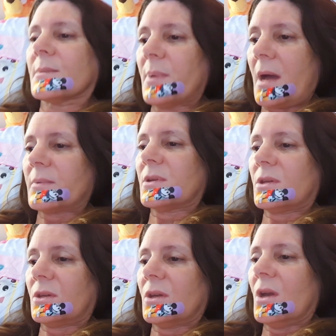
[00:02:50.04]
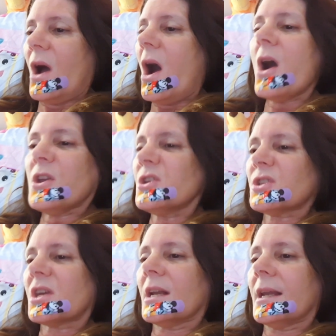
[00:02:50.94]
The barbecue. Oh, you're
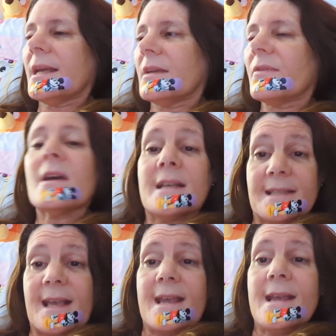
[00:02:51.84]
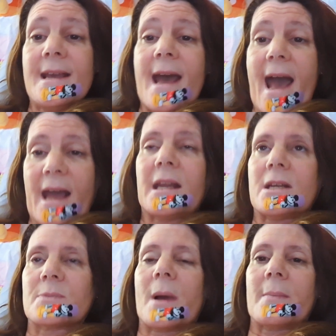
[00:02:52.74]
just going to leave. See?
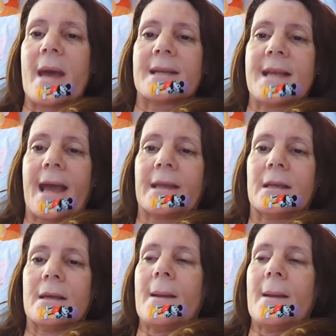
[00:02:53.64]
Adding to my bad day.